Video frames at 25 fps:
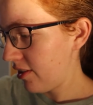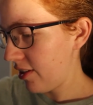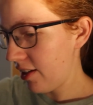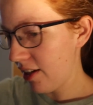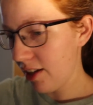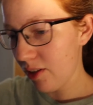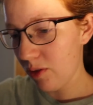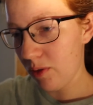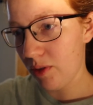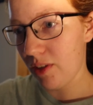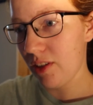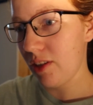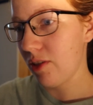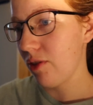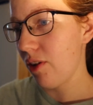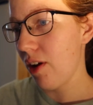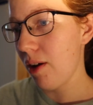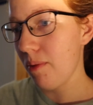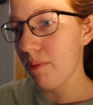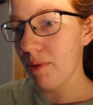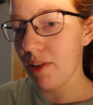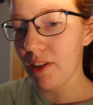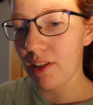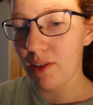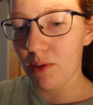how do I
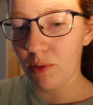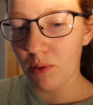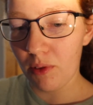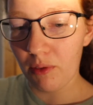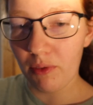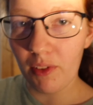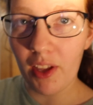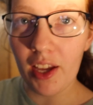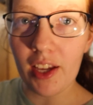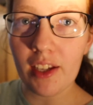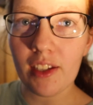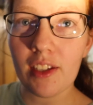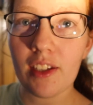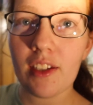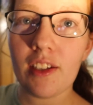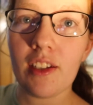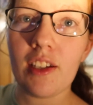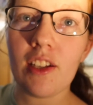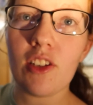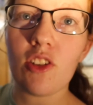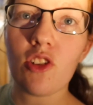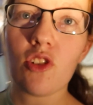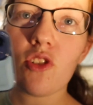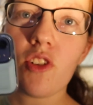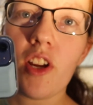describe this, sort of like
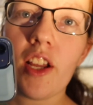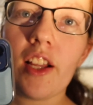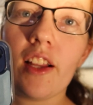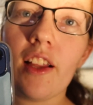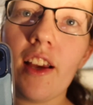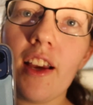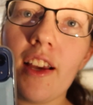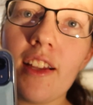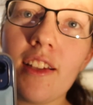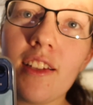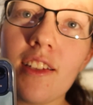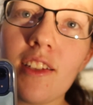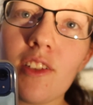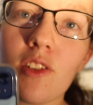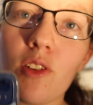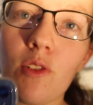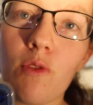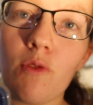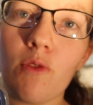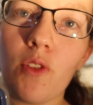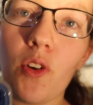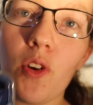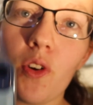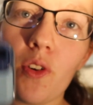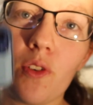in straight lines, so
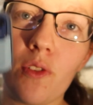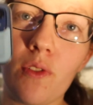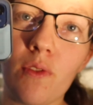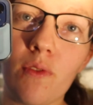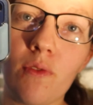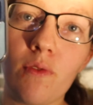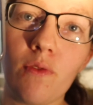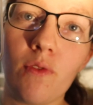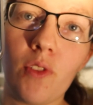phone,